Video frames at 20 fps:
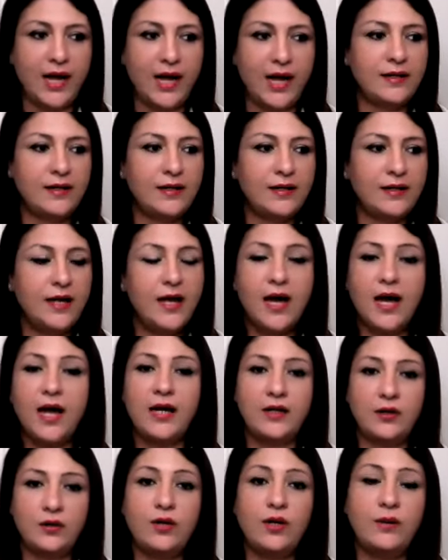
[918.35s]
and
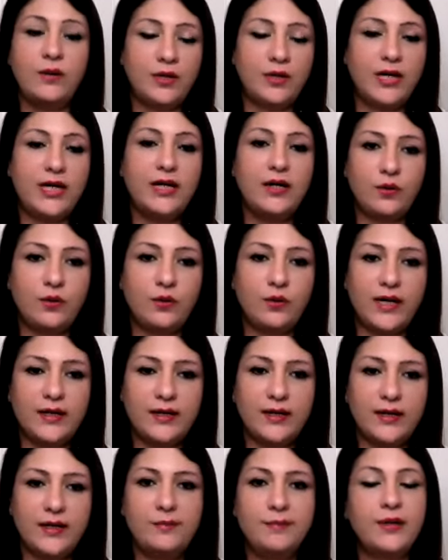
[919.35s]
I know I'm really good
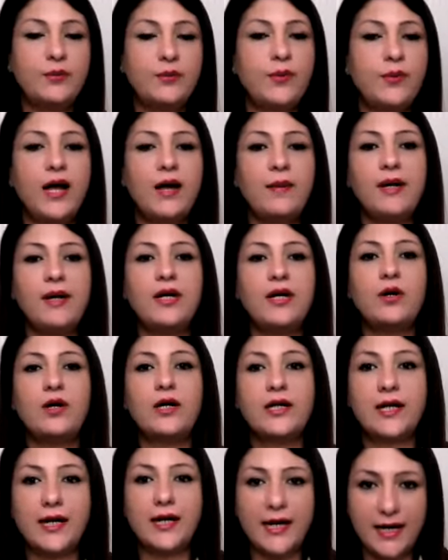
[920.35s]
at it, but why am I
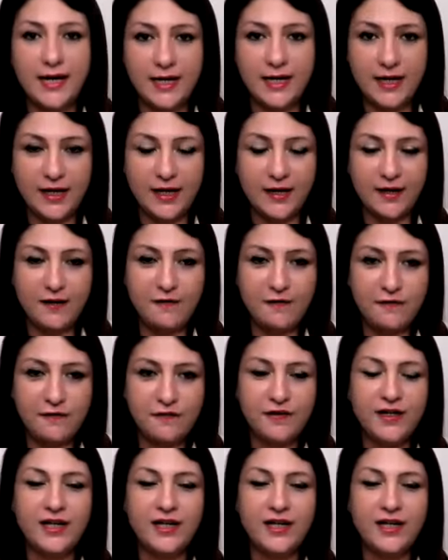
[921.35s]
not creating enough?